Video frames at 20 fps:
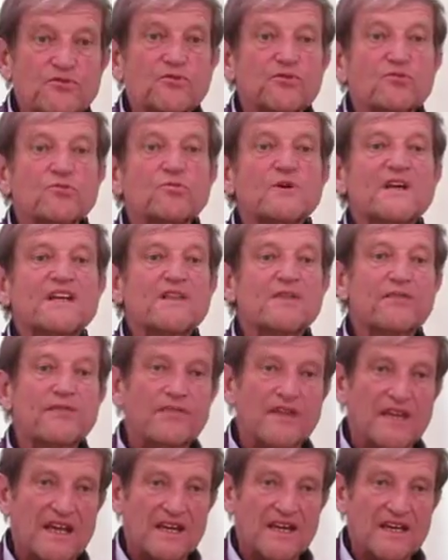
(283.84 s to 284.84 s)
to
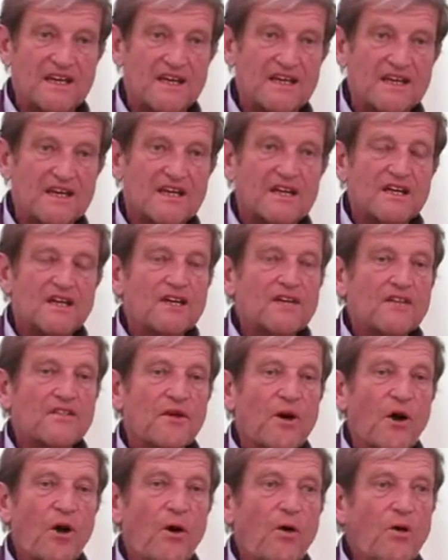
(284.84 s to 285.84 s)
rethink
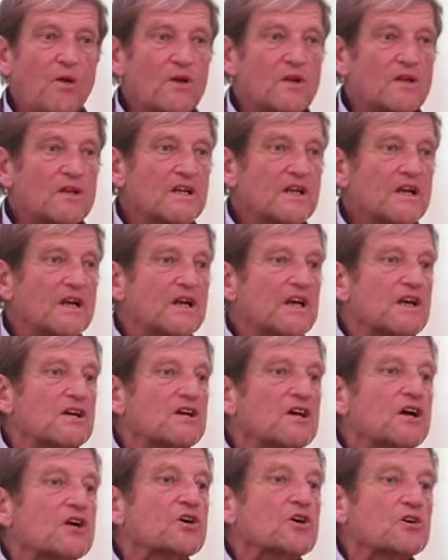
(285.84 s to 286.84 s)
the whole
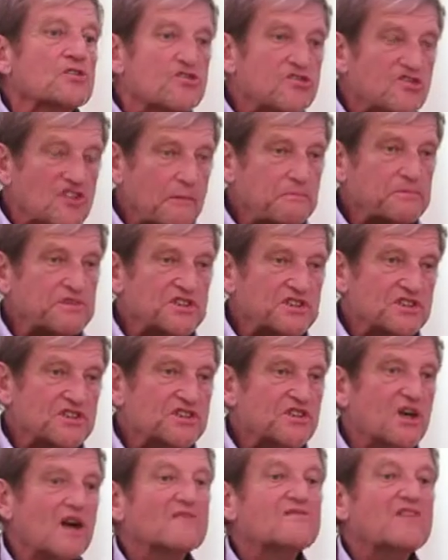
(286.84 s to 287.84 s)

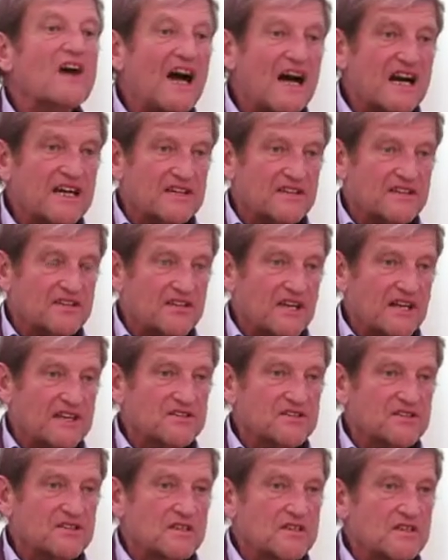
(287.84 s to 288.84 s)
conception of
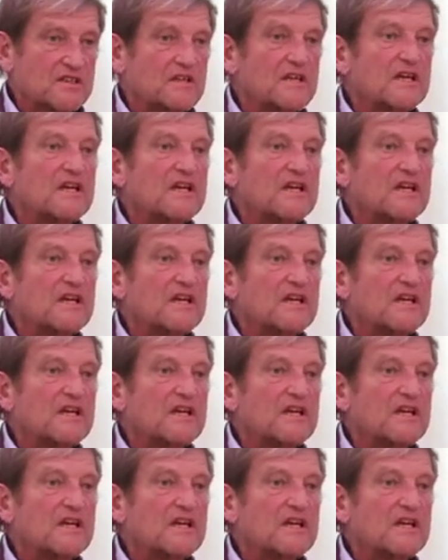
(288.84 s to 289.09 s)
architecture